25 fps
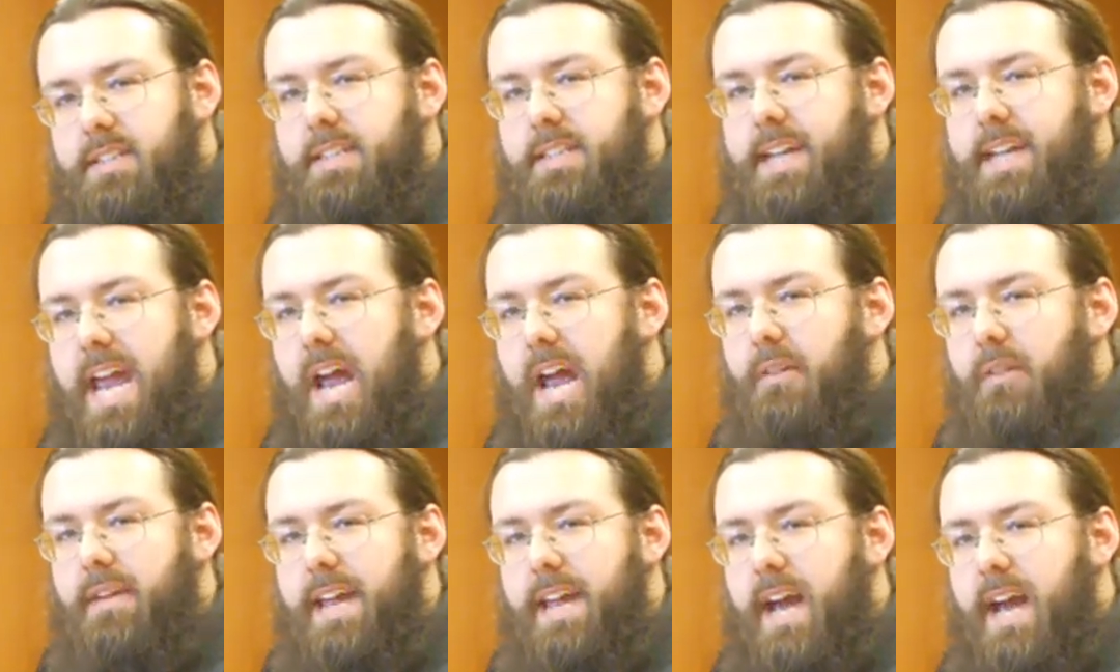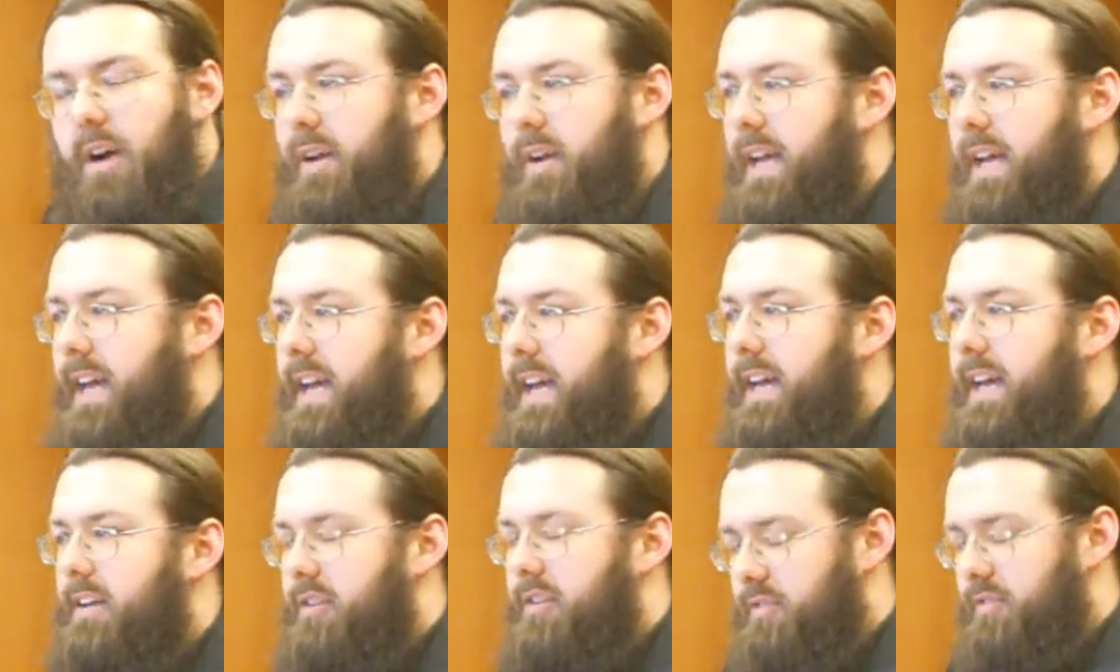to carry out a
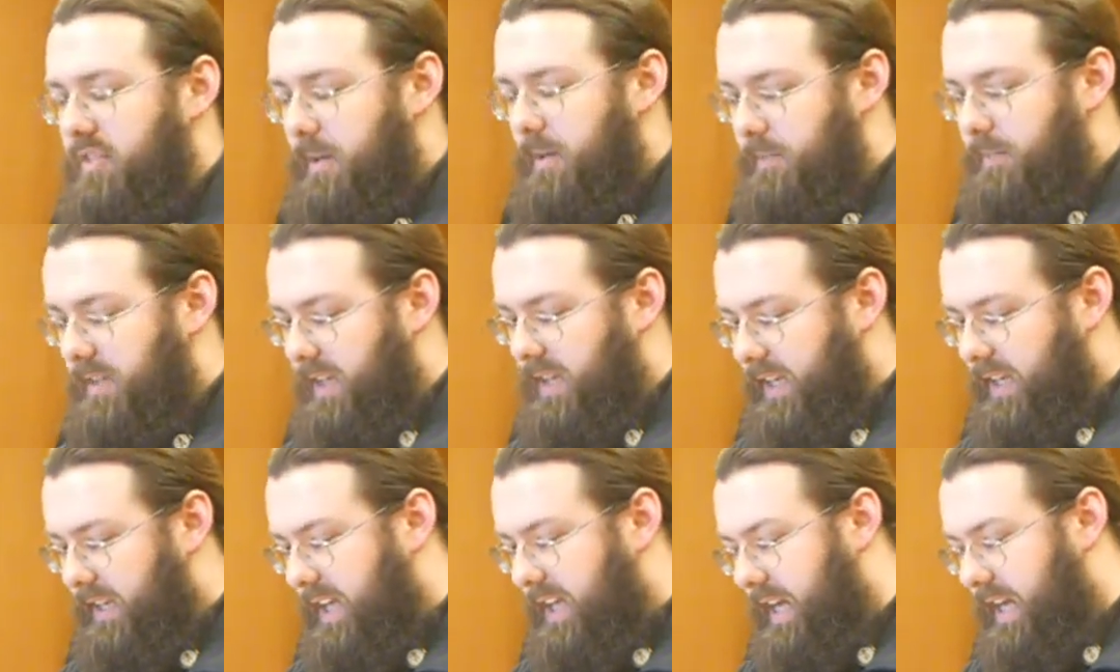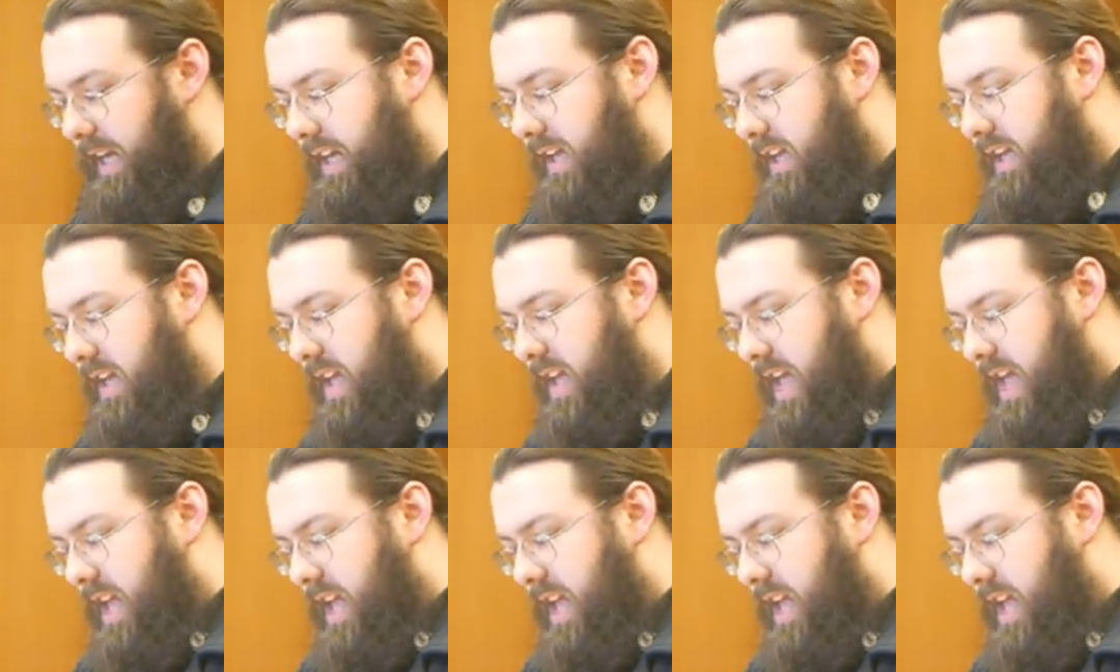hit or something like that,